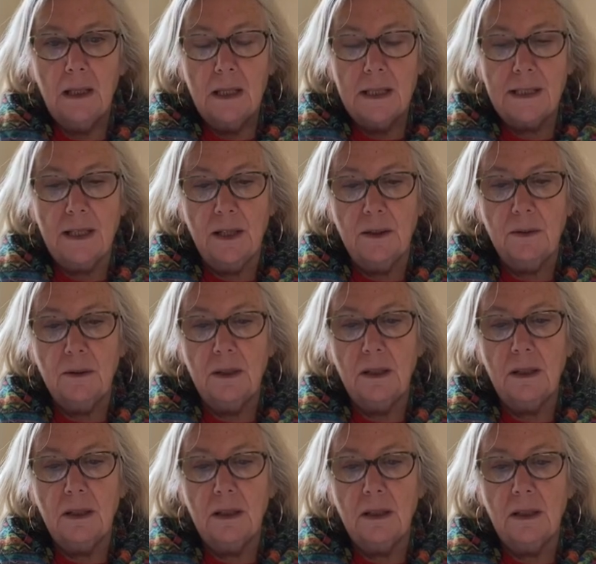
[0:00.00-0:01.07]
So
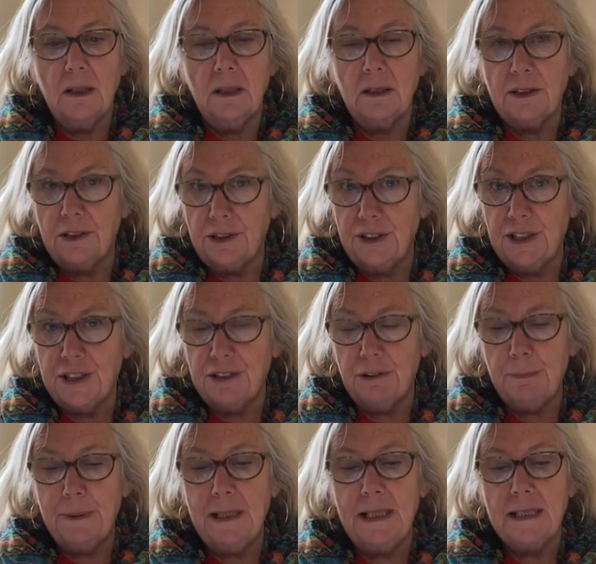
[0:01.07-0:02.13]
just to
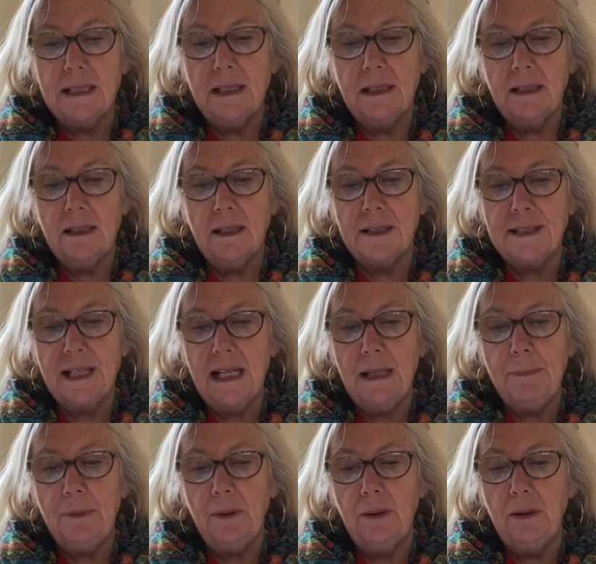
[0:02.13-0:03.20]
repeat, a
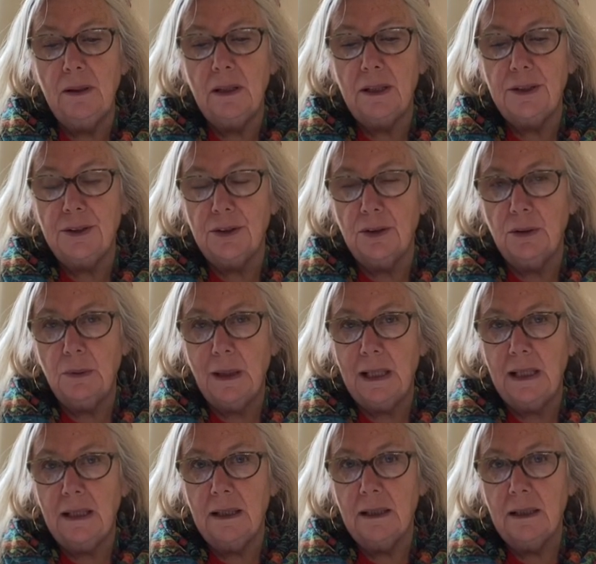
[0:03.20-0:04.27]
table, a
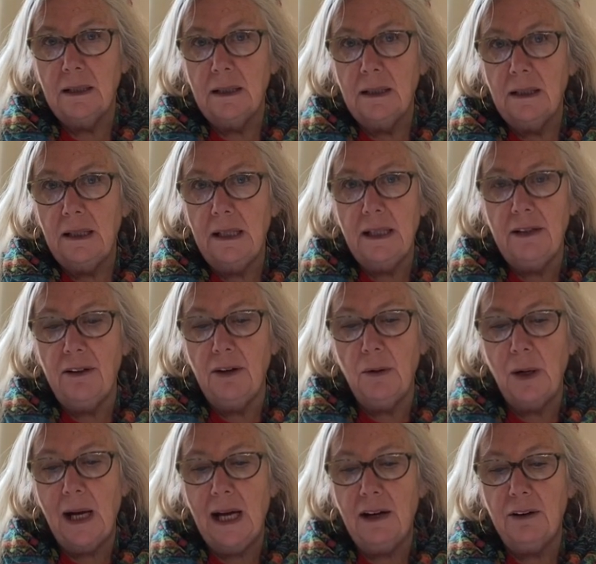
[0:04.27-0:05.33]
doorway, hero
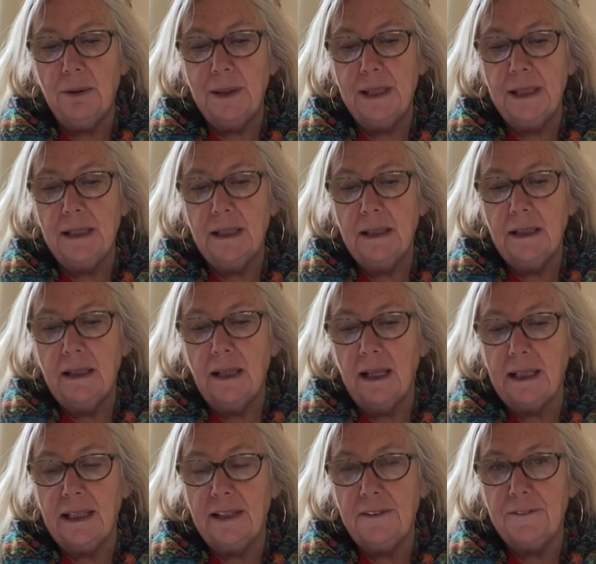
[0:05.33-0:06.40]
or heroine, a
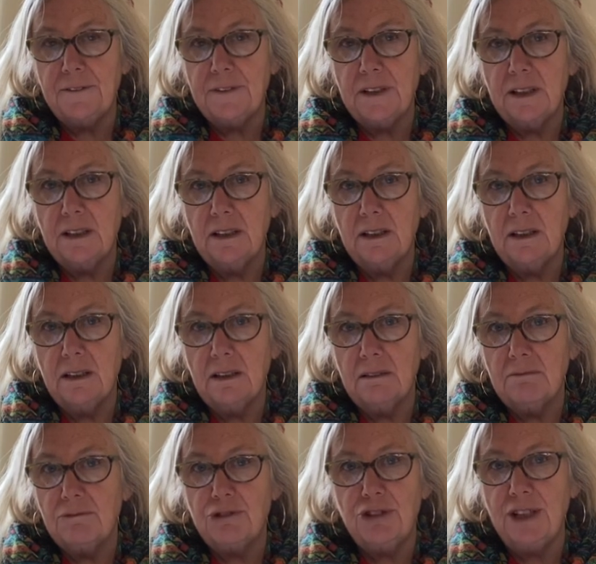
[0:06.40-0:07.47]
gift,
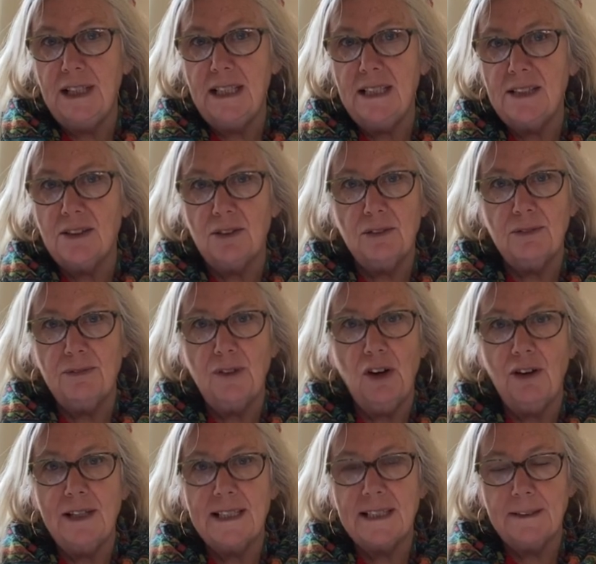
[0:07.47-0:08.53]
trees or
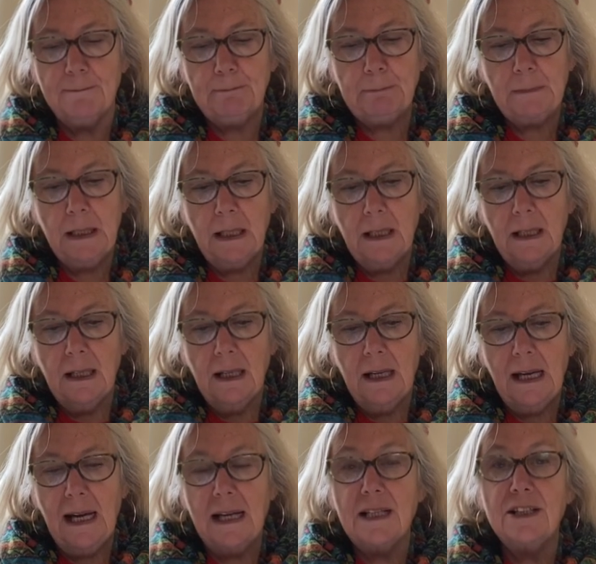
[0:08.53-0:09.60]
forest,
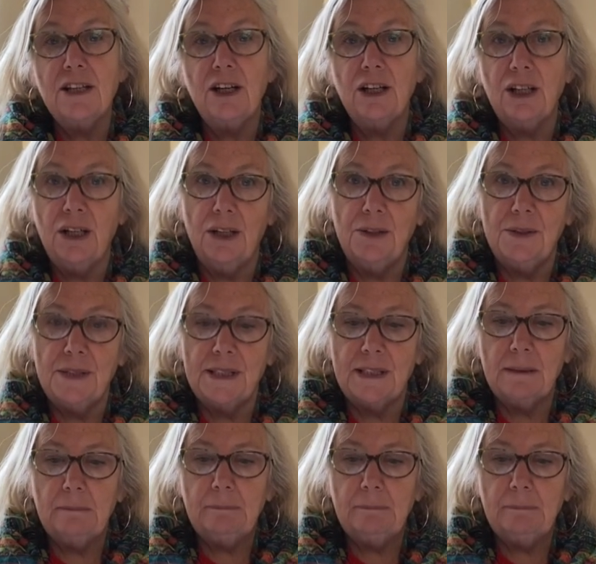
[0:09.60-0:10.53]
and a coast.